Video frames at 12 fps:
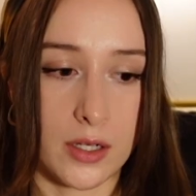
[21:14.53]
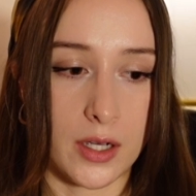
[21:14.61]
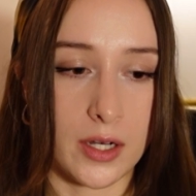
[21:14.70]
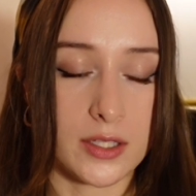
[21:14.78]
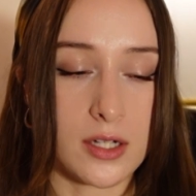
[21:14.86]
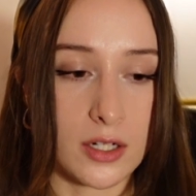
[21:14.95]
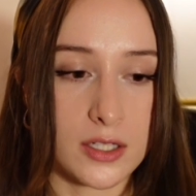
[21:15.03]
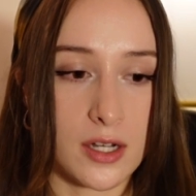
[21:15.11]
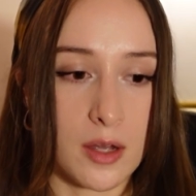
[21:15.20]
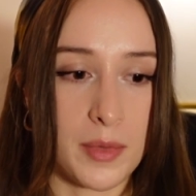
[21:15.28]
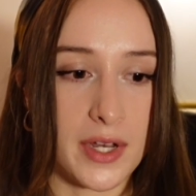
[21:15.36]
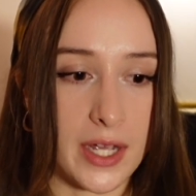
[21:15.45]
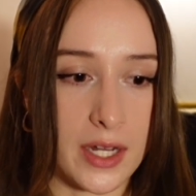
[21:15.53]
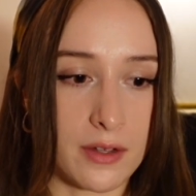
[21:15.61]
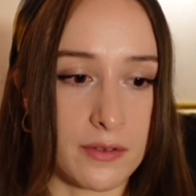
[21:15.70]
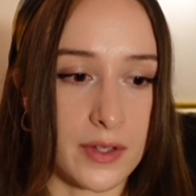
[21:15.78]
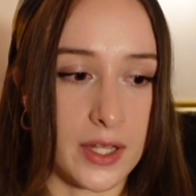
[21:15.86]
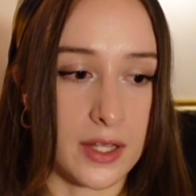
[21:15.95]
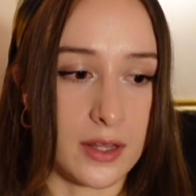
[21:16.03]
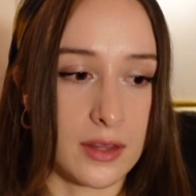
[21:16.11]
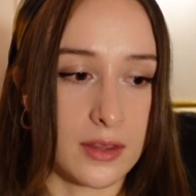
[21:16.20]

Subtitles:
and it's hard to not be negative and